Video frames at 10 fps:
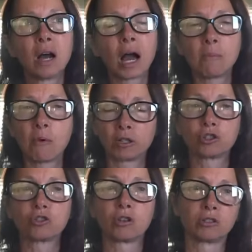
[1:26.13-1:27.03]
I'm on to
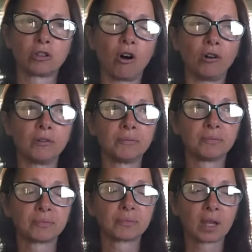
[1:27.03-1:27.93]
Chantal.
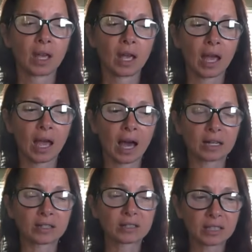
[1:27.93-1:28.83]
And
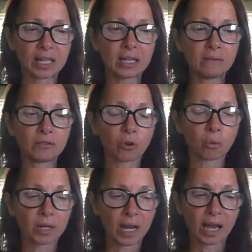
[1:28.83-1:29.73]
I saved the
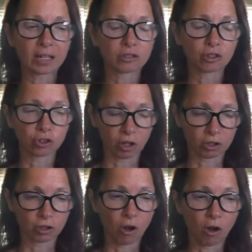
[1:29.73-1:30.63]
React to
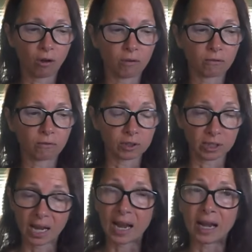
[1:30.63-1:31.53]
Chantal for
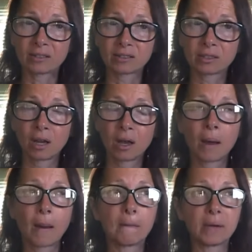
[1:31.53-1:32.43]
last
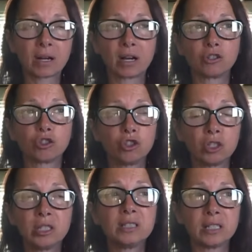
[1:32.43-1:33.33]
because
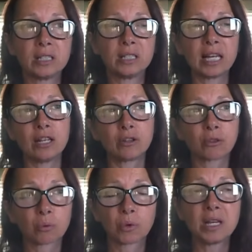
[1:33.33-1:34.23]
she did a
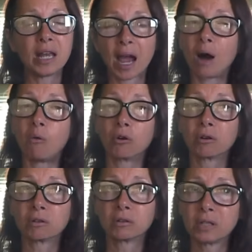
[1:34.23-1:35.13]
three
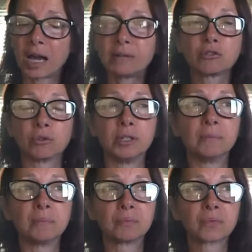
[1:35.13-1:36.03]
hour live stream.